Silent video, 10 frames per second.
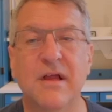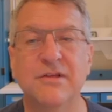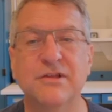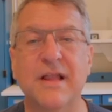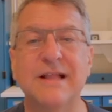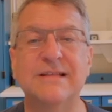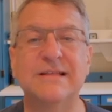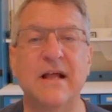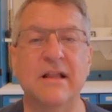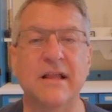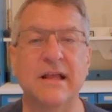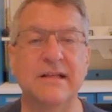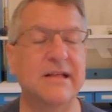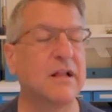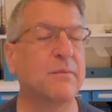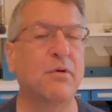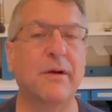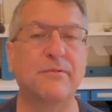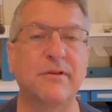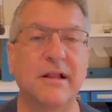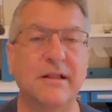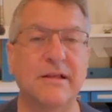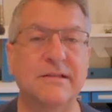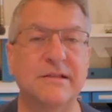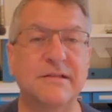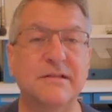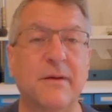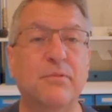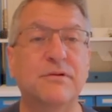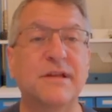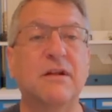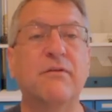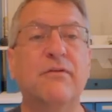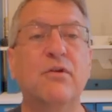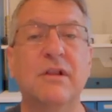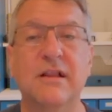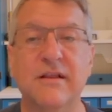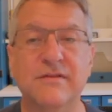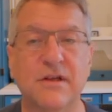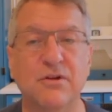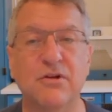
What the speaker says: So that's Tellie, a teleprompter that listens, a presenter view that lives under your